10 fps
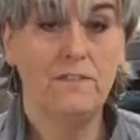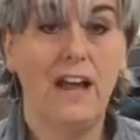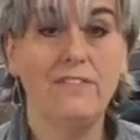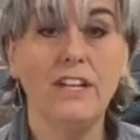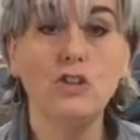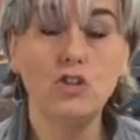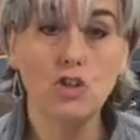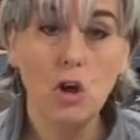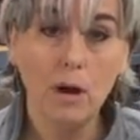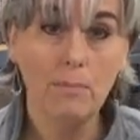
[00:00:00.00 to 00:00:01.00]
5-inch
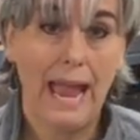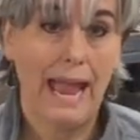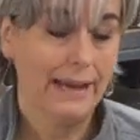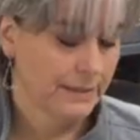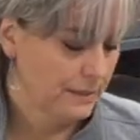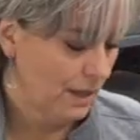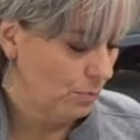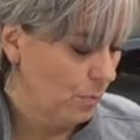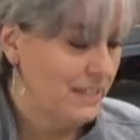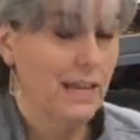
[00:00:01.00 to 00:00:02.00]
charm packs
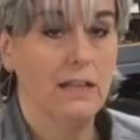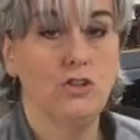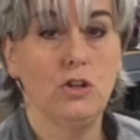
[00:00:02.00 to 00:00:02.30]
that we sell at